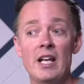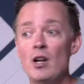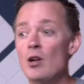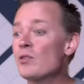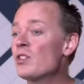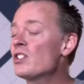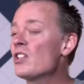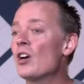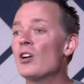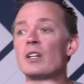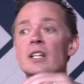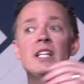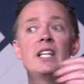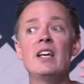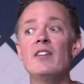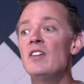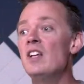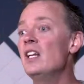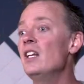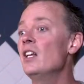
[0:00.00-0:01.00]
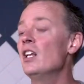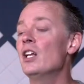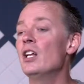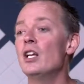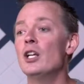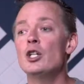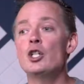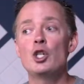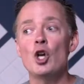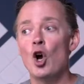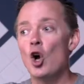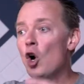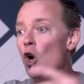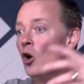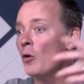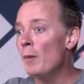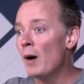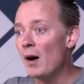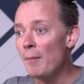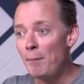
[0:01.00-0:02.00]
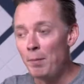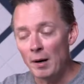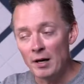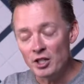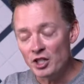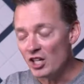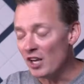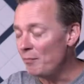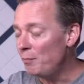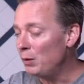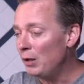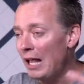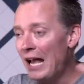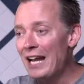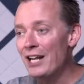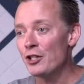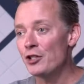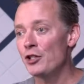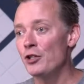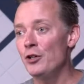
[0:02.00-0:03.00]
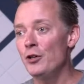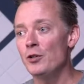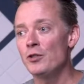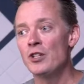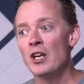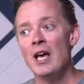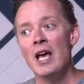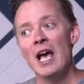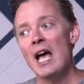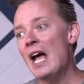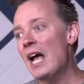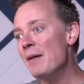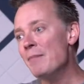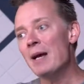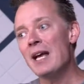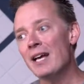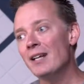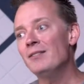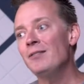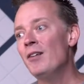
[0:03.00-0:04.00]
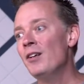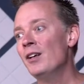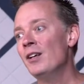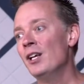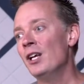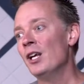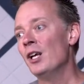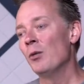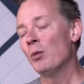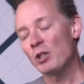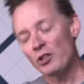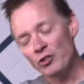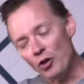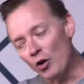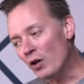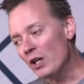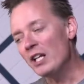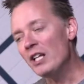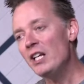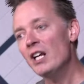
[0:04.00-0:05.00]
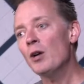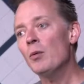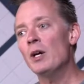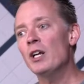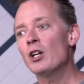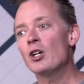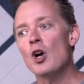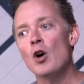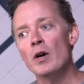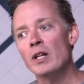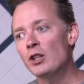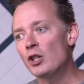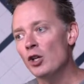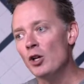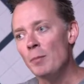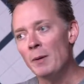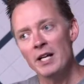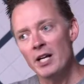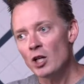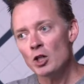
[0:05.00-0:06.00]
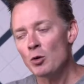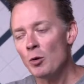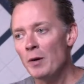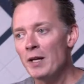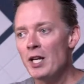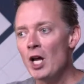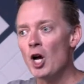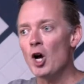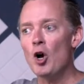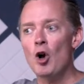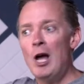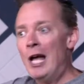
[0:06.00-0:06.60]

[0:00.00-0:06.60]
don't start giving Job a bunch of platitudes. Hey, man, we're sorry to hear what you're going through, but here's what we know.